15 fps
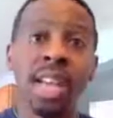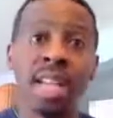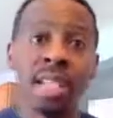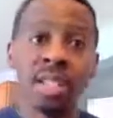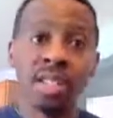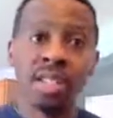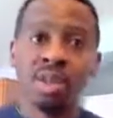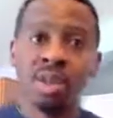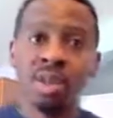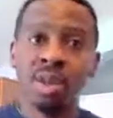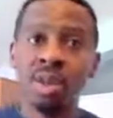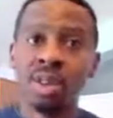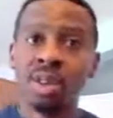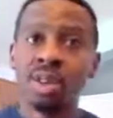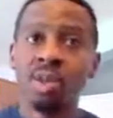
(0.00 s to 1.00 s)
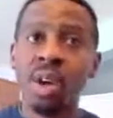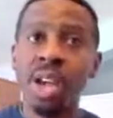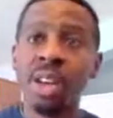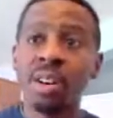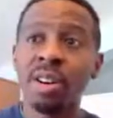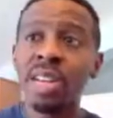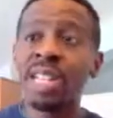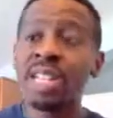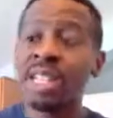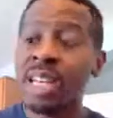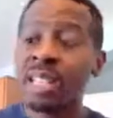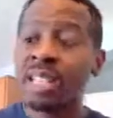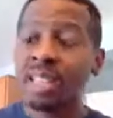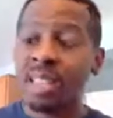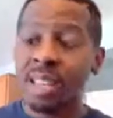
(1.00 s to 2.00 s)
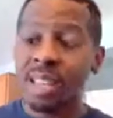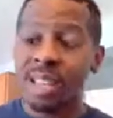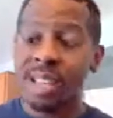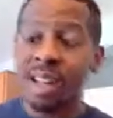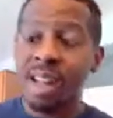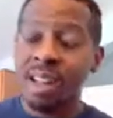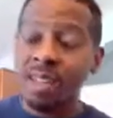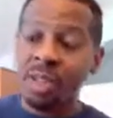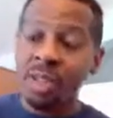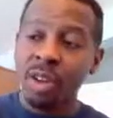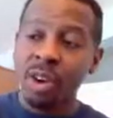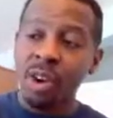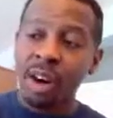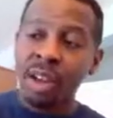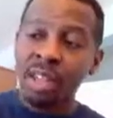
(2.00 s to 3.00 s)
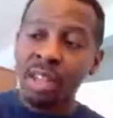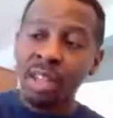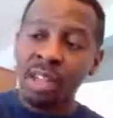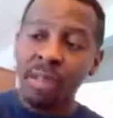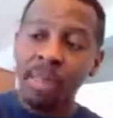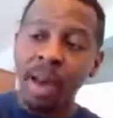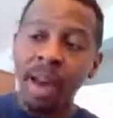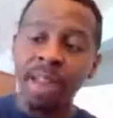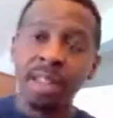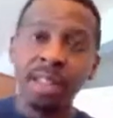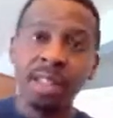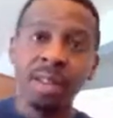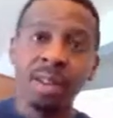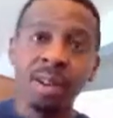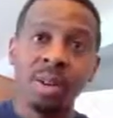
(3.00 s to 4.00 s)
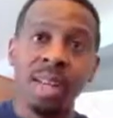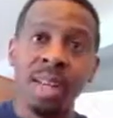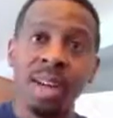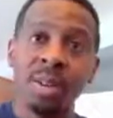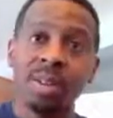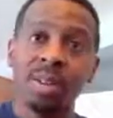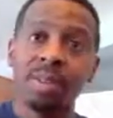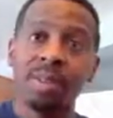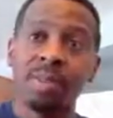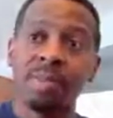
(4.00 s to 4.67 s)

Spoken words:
dense or greater in density, causing the packet to go down.